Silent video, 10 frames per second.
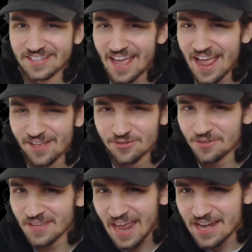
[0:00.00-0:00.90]
to answer
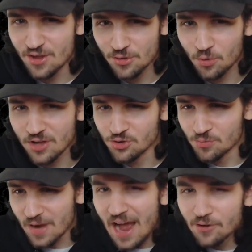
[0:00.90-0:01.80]
than any other question,
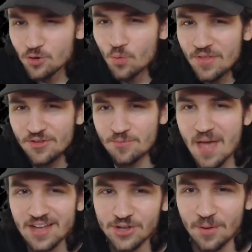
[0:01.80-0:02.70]
but how do you win this
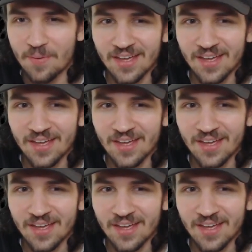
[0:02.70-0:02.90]
matchup?